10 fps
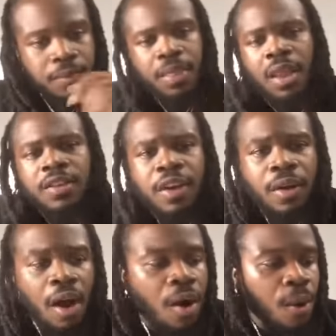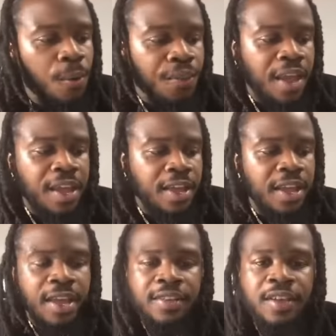So the whole thing
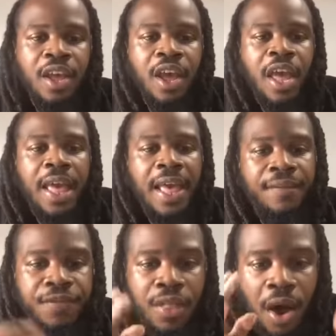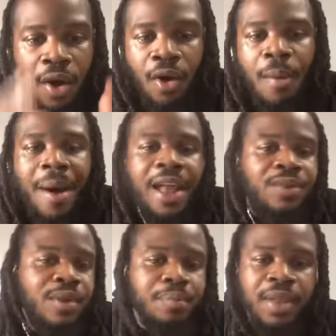is, if the whole body
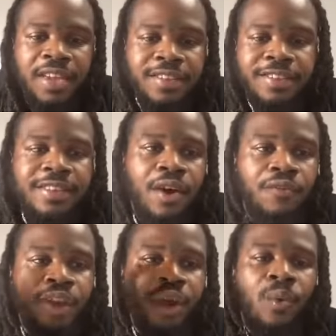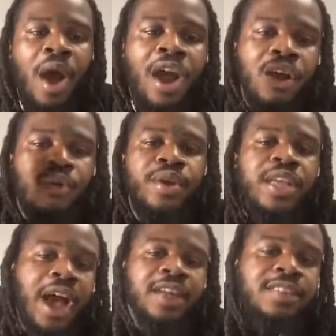replaces itself, then why are we
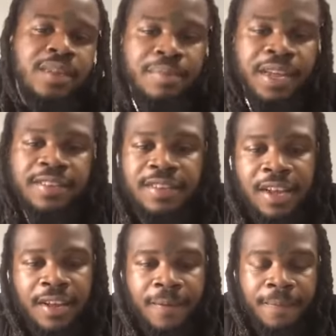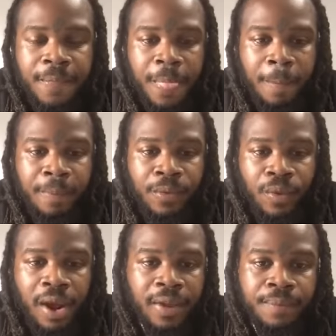constantly being sick,
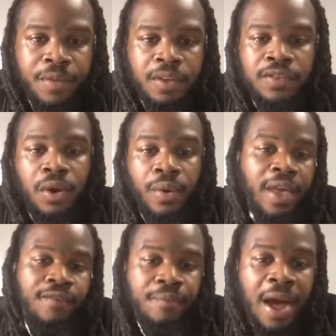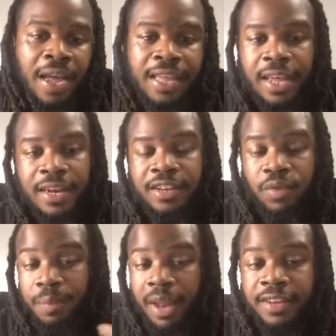right? So if my kidneys
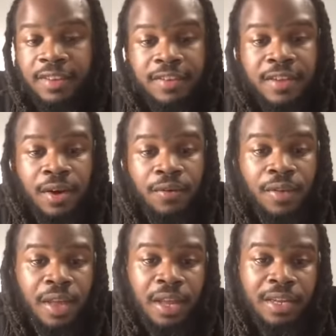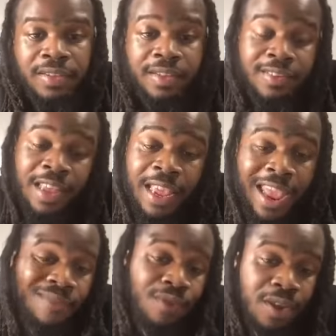replace itself, let's just say
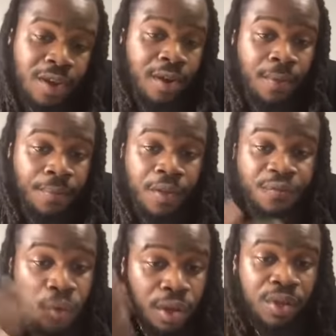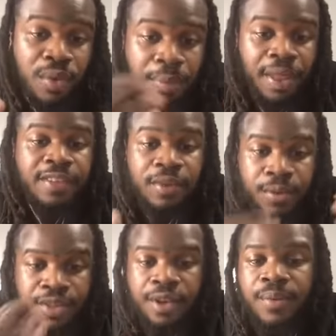every year, fully replace and
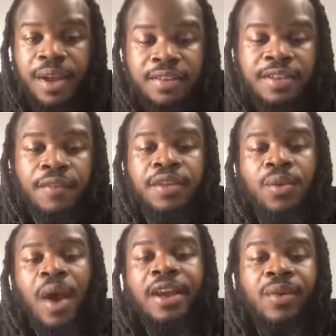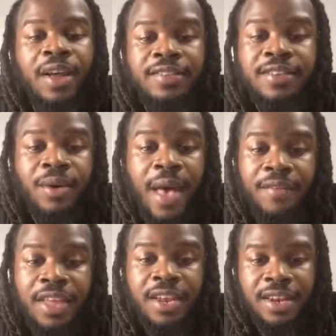regenerate itself, then why do I still have
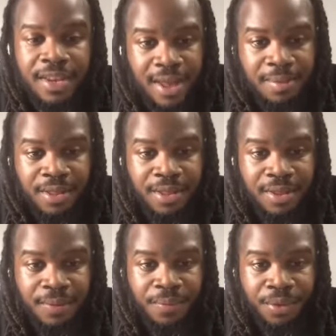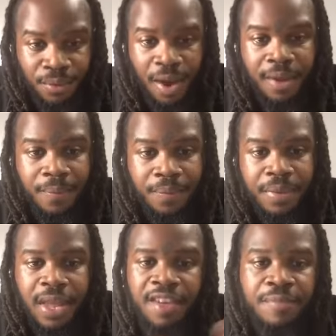kidney damage, right?
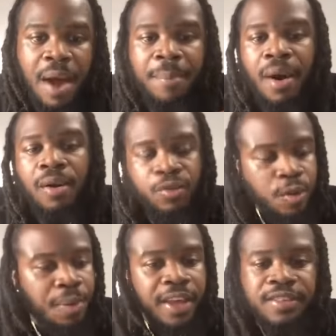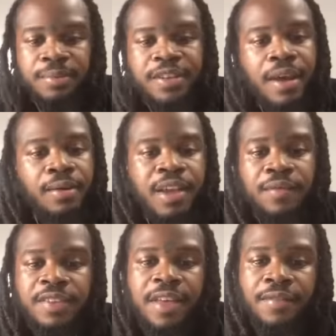If my bones replace themselves every
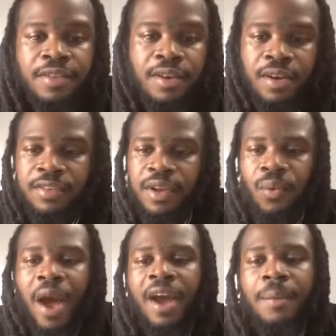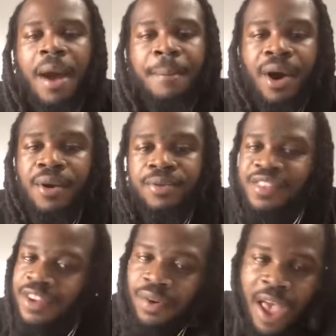7 years, then why are my bones
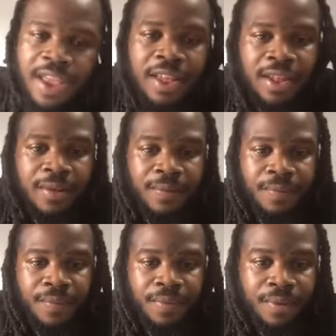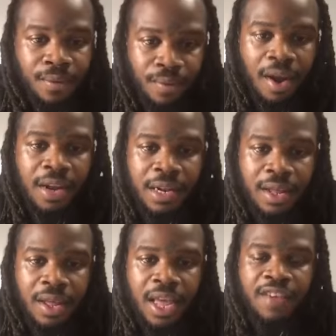still aching, right?
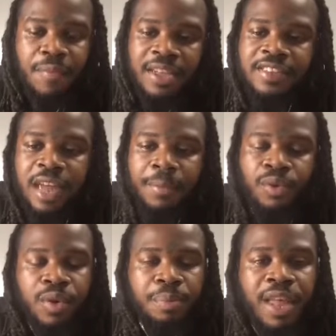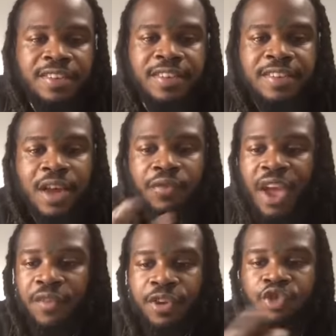If my stomach replaces itself
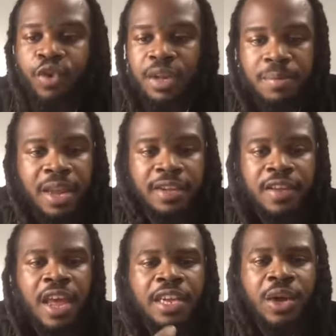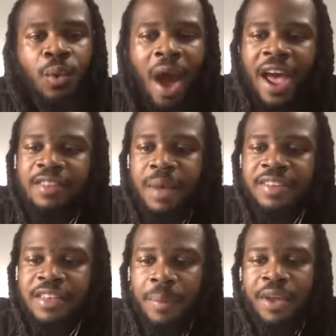every 20 minutes, then why is my
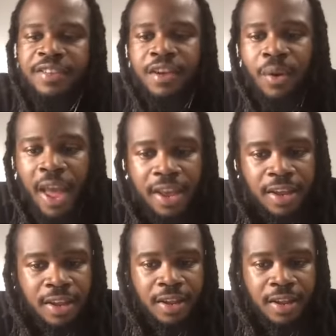stomach still aching?